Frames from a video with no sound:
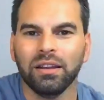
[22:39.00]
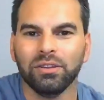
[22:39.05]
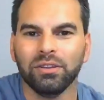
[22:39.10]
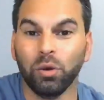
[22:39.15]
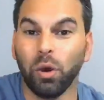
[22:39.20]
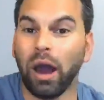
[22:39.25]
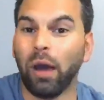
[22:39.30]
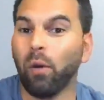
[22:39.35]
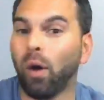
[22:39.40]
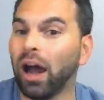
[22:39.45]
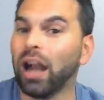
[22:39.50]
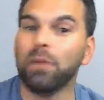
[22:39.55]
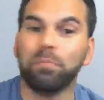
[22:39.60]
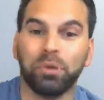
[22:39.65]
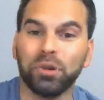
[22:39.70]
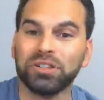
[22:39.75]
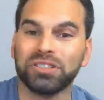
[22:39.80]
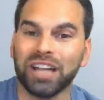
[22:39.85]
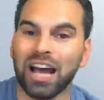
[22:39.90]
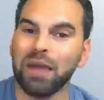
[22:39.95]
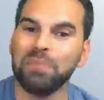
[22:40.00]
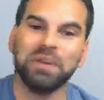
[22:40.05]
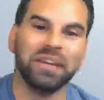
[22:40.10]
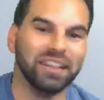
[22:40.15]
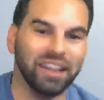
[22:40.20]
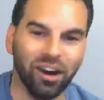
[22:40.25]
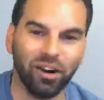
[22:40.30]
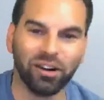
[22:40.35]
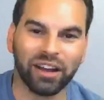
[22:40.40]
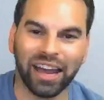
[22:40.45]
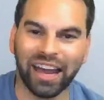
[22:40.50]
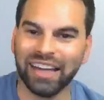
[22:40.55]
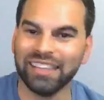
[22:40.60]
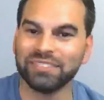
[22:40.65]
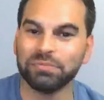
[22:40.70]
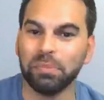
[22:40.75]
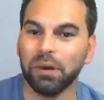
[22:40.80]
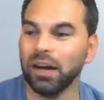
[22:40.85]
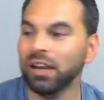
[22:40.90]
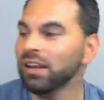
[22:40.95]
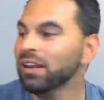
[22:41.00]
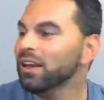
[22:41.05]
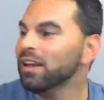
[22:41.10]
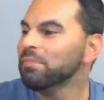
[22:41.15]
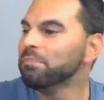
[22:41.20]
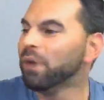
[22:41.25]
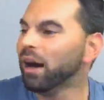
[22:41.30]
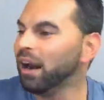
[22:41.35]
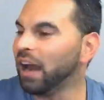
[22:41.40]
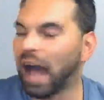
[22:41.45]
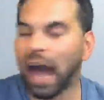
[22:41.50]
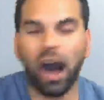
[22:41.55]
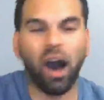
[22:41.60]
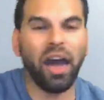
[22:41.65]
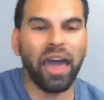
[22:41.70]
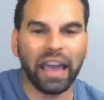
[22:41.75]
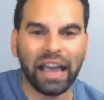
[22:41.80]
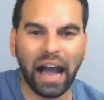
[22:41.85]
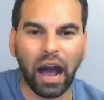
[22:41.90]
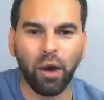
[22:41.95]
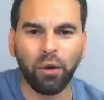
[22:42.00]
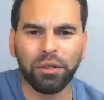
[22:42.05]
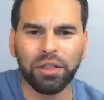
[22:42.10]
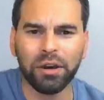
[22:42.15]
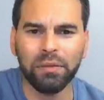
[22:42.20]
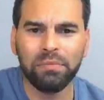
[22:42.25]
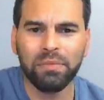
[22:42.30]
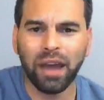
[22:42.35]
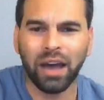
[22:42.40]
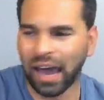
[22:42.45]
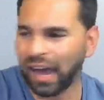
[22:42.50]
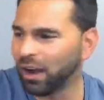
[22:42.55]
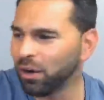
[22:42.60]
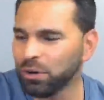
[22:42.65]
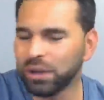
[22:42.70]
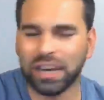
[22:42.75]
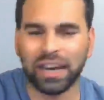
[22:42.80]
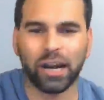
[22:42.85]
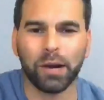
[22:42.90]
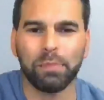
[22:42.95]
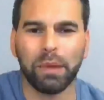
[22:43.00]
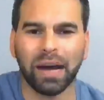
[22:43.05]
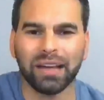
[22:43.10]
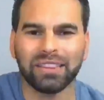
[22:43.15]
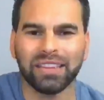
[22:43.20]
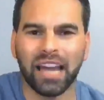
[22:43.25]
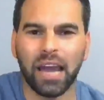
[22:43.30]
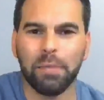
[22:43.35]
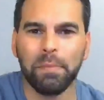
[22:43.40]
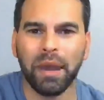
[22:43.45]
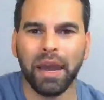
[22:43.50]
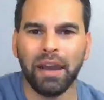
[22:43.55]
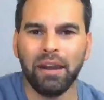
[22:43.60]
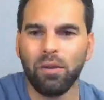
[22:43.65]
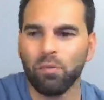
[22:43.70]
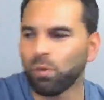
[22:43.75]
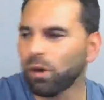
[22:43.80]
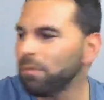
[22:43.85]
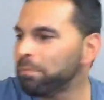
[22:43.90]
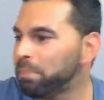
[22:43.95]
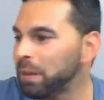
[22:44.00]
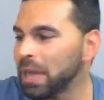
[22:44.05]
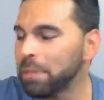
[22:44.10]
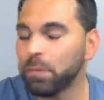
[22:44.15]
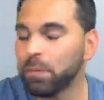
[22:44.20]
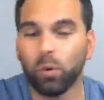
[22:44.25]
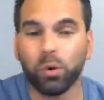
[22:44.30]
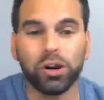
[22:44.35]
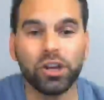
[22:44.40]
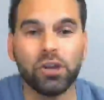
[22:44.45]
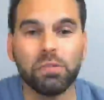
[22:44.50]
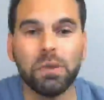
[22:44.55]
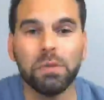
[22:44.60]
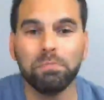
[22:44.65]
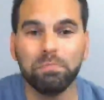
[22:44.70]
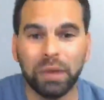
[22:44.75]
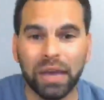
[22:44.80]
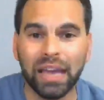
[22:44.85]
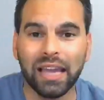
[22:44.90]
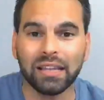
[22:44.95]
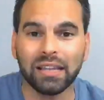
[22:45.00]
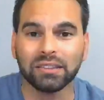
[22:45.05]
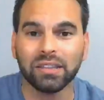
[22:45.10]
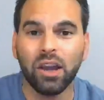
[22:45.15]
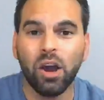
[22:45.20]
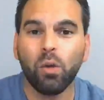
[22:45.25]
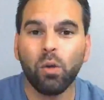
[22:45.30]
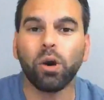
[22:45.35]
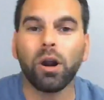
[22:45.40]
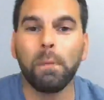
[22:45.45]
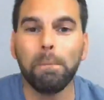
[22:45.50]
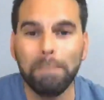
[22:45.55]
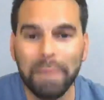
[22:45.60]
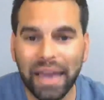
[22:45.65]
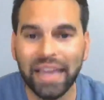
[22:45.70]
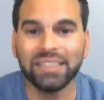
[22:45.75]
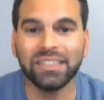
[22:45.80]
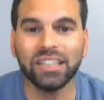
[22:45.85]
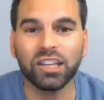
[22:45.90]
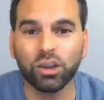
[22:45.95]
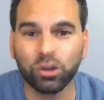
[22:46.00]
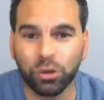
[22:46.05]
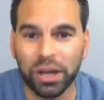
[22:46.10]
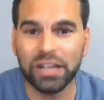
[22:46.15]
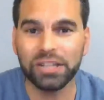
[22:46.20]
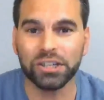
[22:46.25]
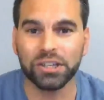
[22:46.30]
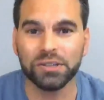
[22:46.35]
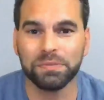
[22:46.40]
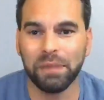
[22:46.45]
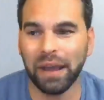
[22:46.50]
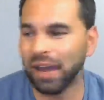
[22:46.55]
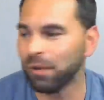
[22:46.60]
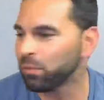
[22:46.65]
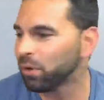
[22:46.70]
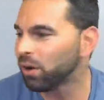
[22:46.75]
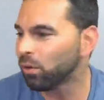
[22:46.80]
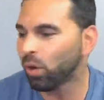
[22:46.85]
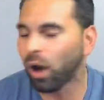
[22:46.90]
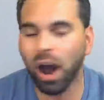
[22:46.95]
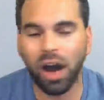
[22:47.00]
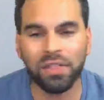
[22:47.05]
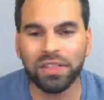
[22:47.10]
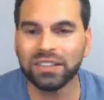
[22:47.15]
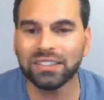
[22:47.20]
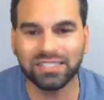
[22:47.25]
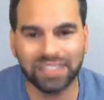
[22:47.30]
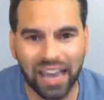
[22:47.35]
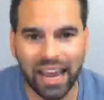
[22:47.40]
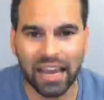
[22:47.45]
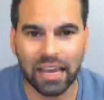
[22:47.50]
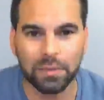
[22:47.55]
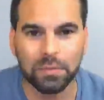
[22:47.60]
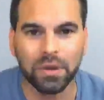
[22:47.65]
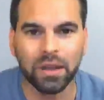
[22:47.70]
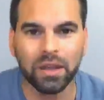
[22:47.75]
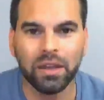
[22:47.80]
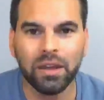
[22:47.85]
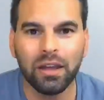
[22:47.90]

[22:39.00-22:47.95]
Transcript: Do I want it pushed on me? No, guys. But I'll hang out with them. I don't care about that, man. We're people. We're human beings. We're amazing creatures, man. We're all the same.